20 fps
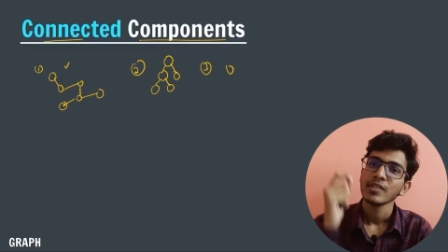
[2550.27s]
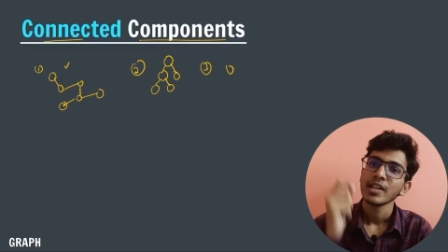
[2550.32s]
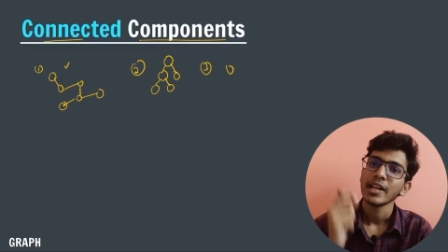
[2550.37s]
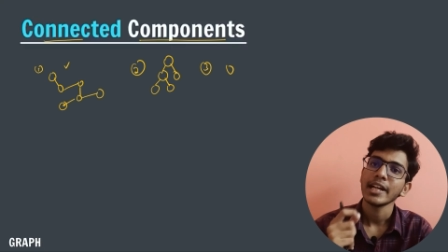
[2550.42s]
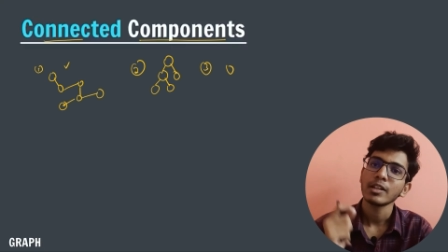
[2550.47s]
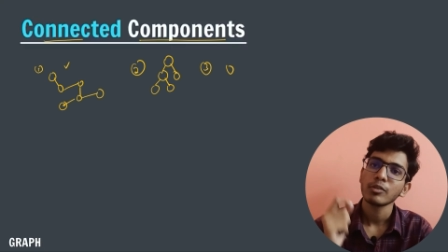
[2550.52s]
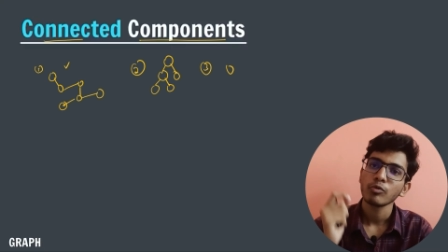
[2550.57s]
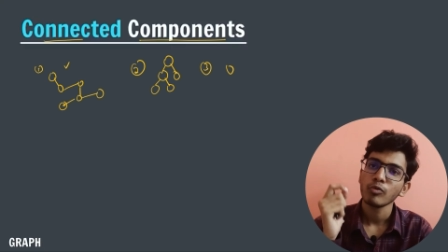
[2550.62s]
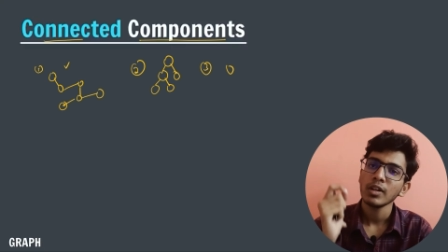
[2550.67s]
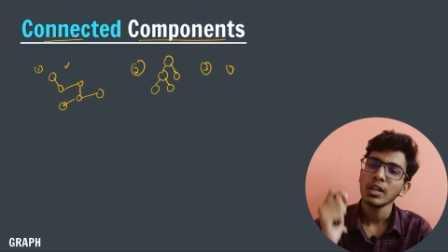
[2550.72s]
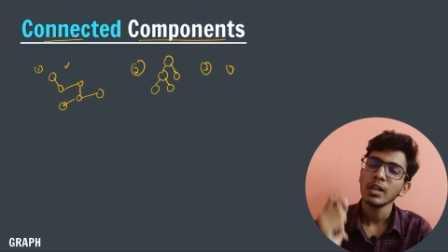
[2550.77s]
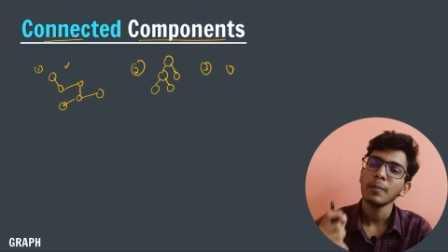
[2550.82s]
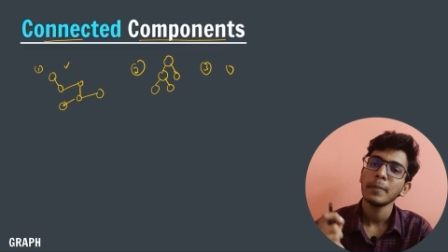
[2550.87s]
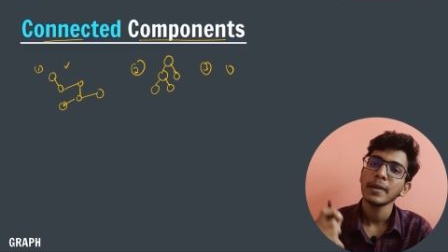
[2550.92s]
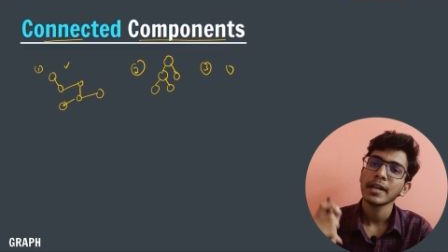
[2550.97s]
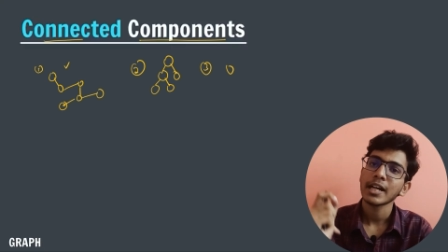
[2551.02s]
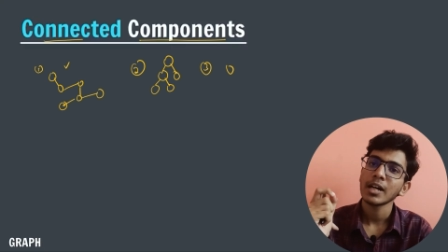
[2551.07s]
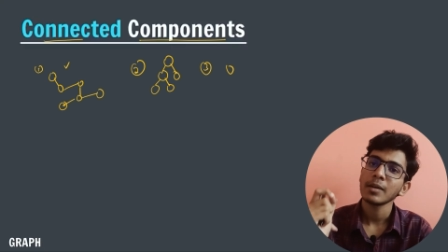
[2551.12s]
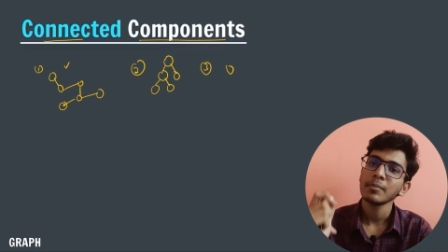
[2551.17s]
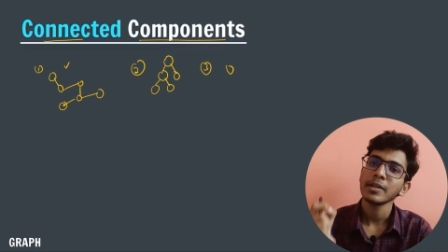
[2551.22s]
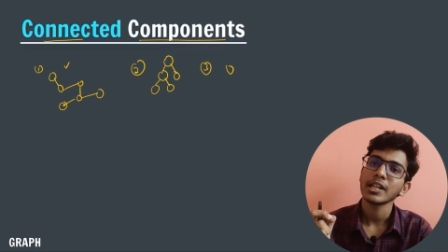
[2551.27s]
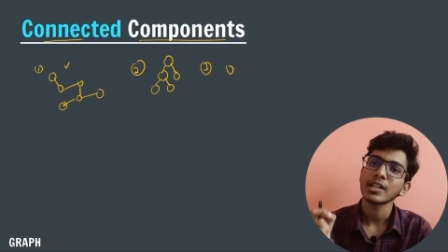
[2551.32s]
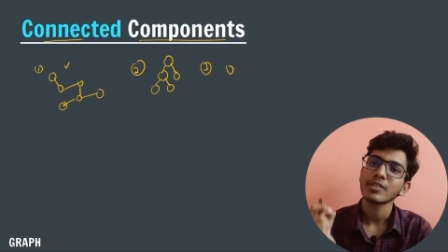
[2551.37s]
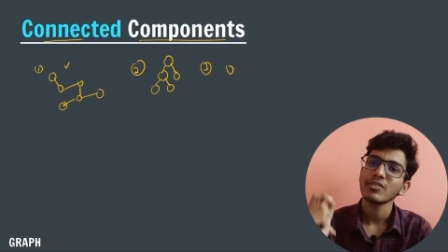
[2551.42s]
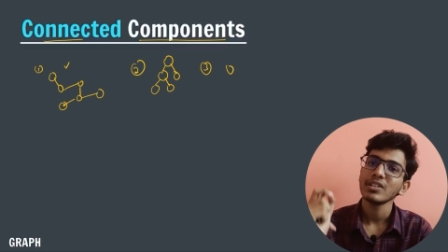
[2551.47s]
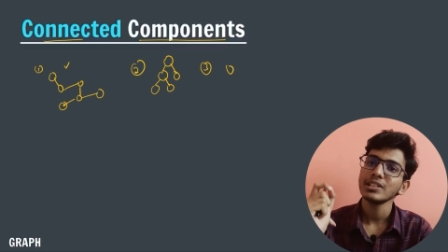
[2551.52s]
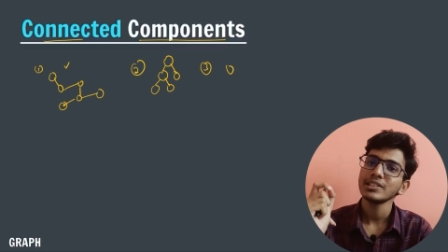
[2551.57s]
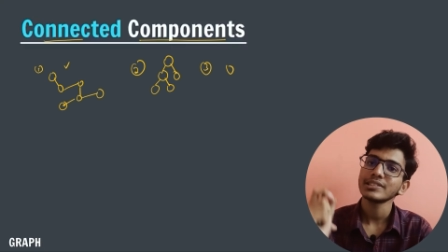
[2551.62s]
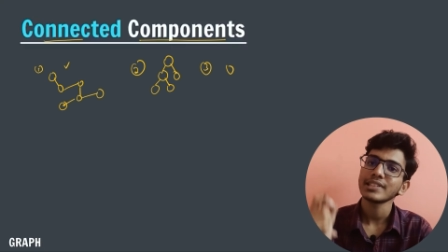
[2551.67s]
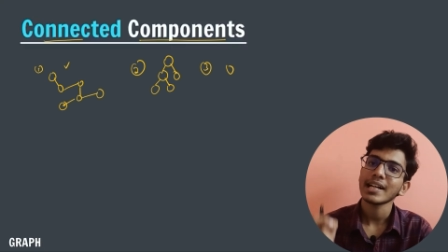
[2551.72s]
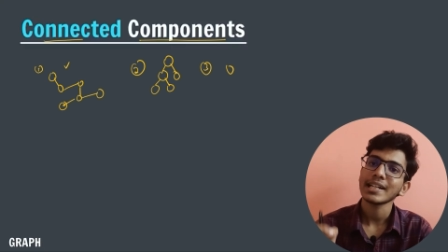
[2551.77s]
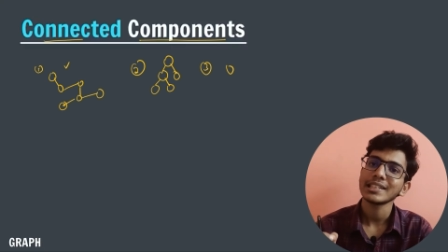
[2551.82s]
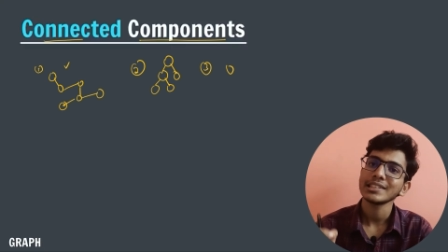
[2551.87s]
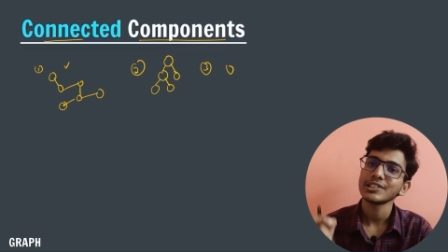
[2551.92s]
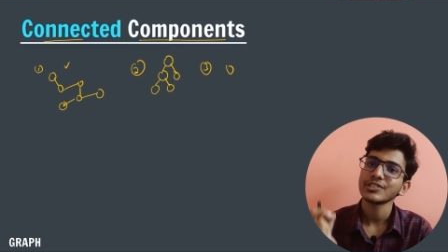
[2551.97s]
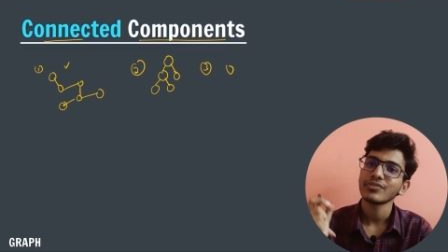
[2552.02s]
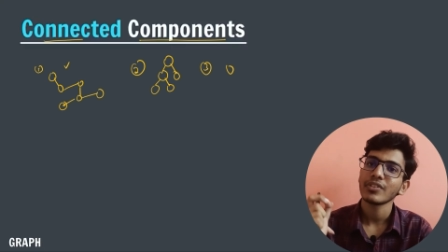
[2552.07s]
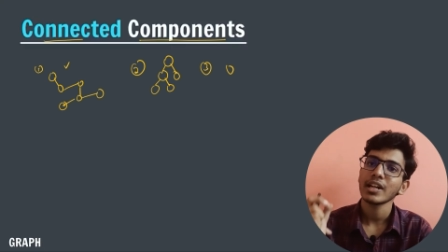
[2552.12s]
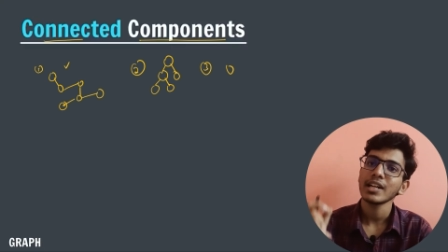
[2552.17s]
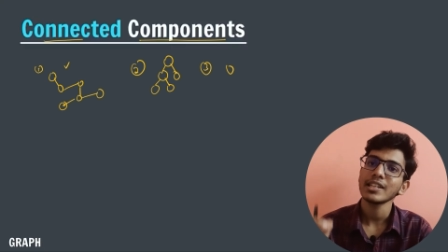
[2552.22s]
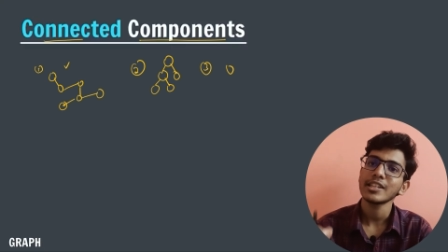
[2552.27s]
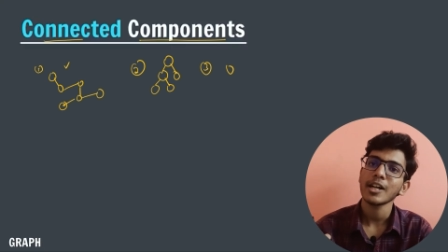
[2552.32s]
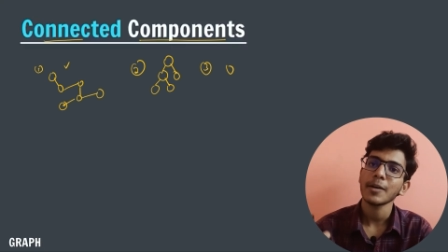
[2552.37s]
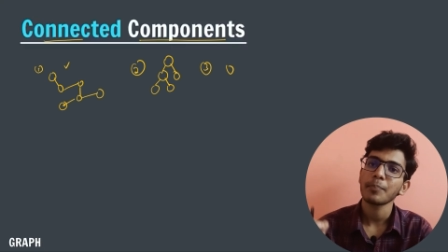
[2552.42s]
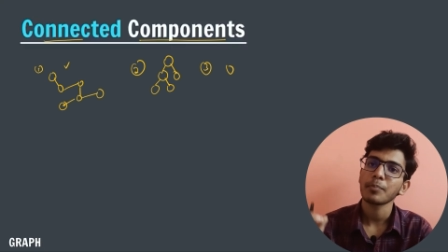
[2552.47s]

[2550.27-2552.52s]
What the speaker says: it will satisfy the